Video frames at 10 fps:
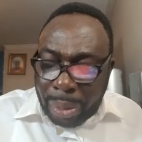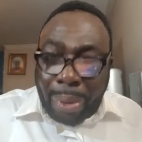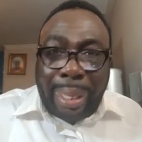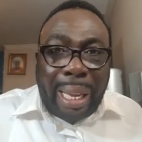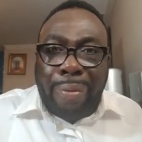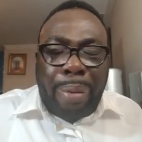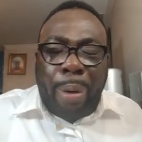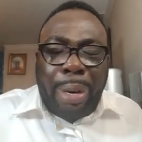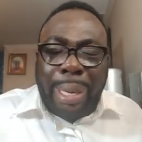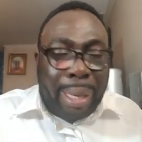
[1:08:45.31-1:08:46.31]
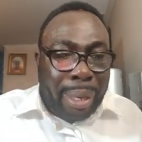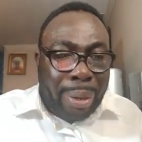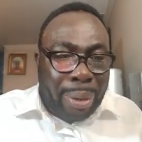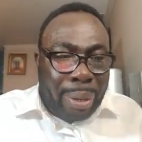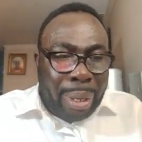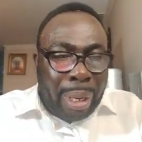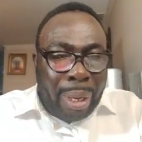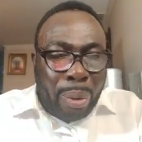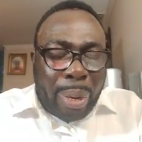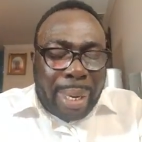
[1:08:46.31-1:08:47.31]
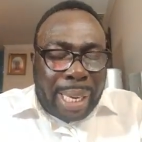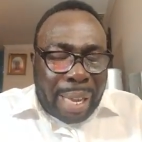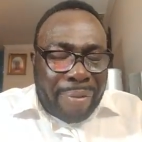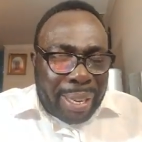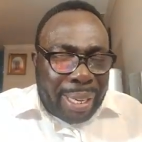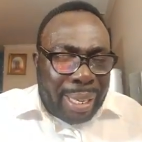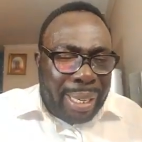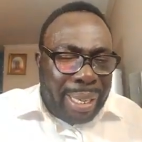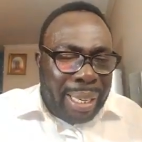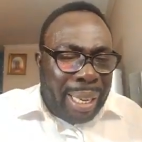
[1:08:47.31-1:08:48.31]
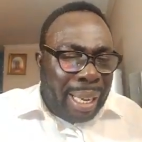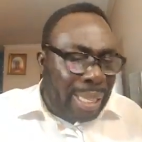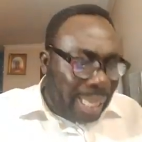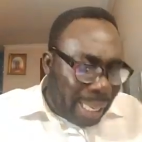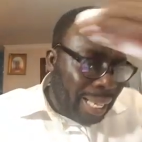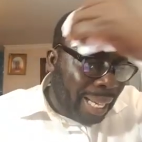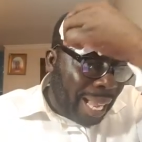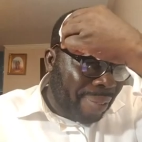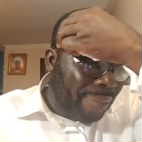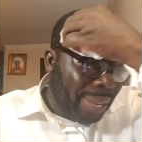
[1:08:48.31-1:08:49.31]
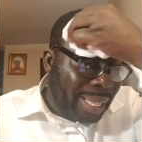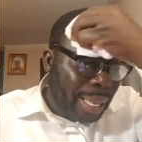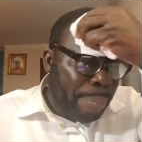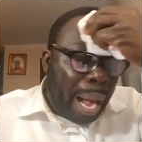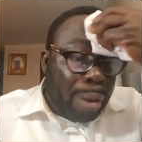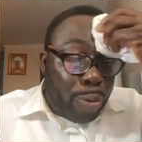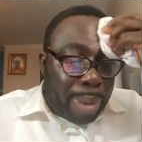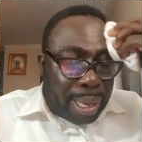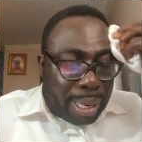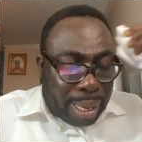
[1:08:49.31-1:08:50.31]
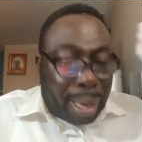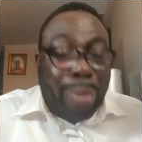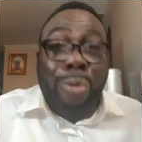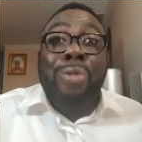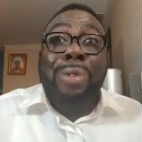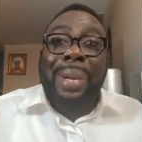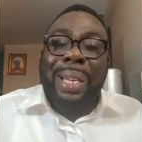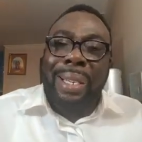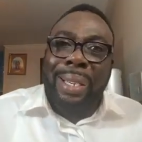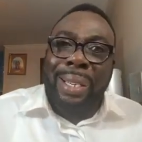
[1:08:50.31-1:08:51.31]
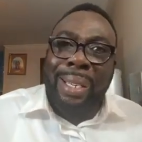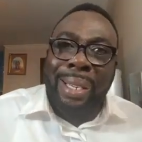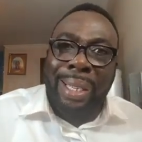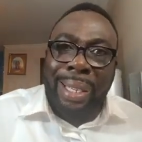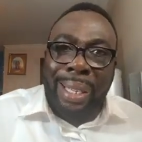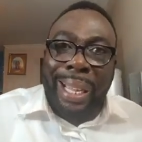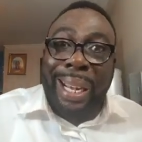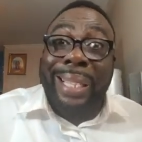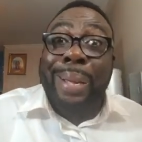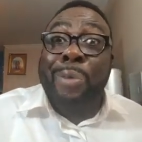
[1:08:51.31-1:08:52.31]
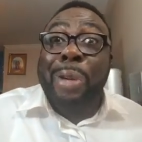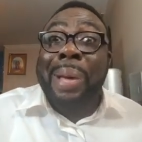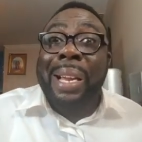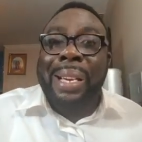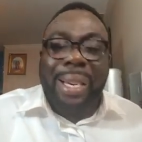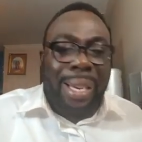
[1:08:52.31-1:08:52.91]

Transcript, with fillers: Not everybody who is living a single life is a bad woman. There are good women. There are some women.